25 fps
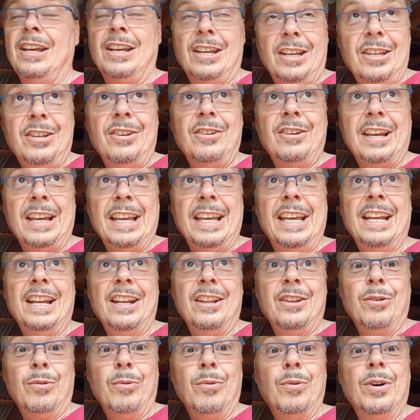you can get
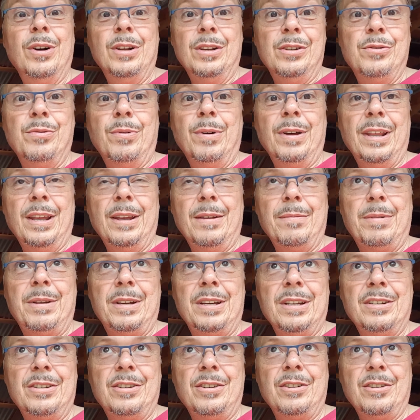in the woods with it
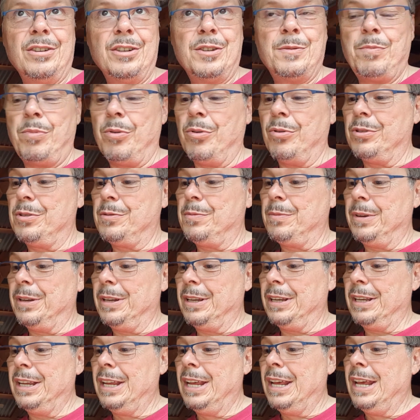because you're a
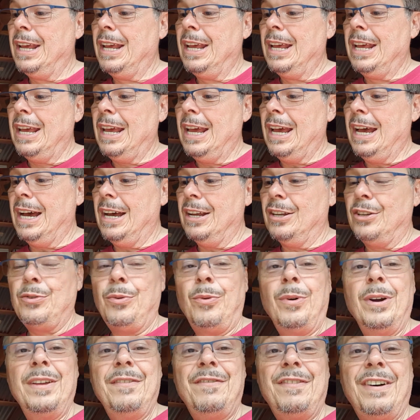sportsman.
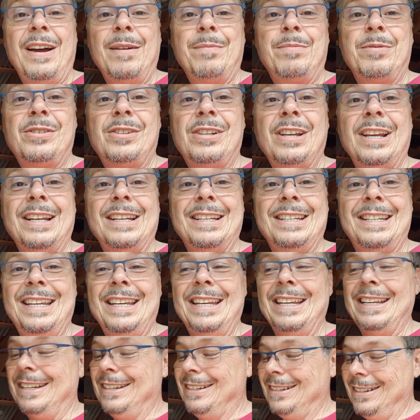25%
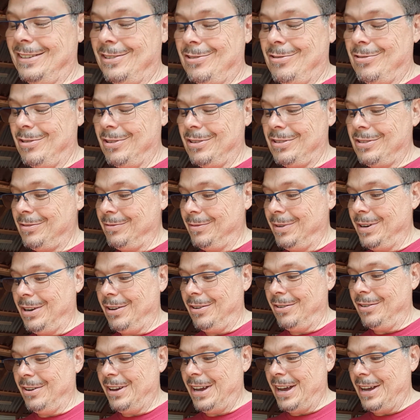DEET. Of course, we
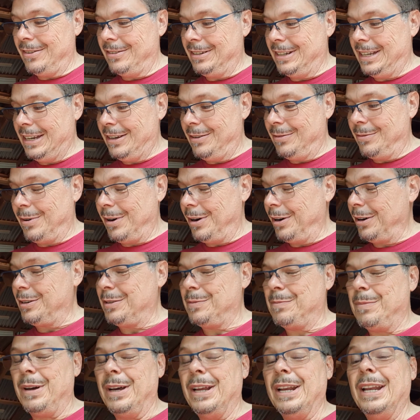all know how DEET works,
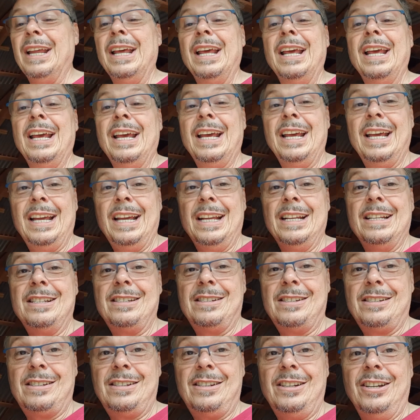but
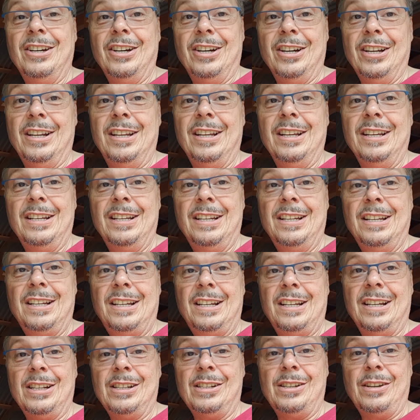it's good
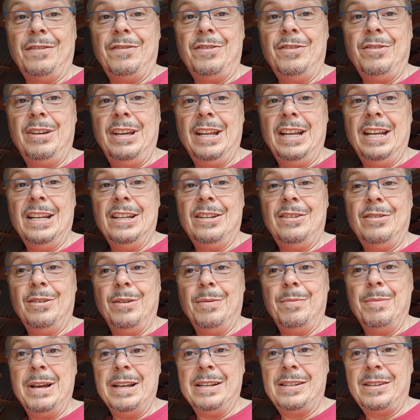because if you get into a
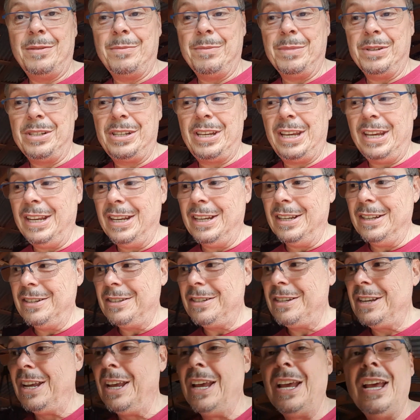mess of
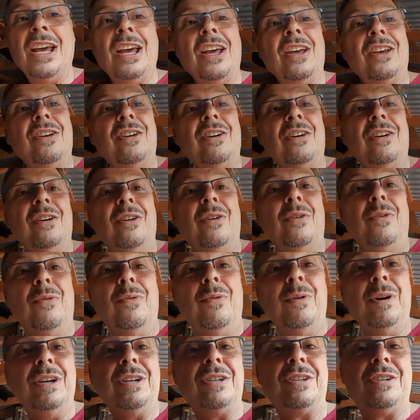mosquitoes, you're going
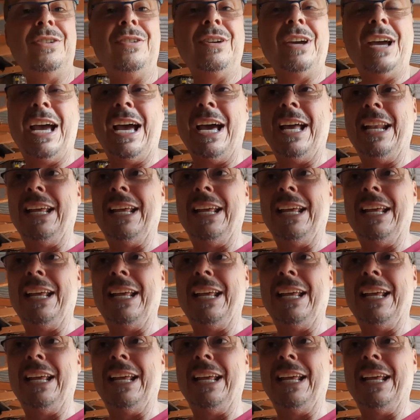to wish you had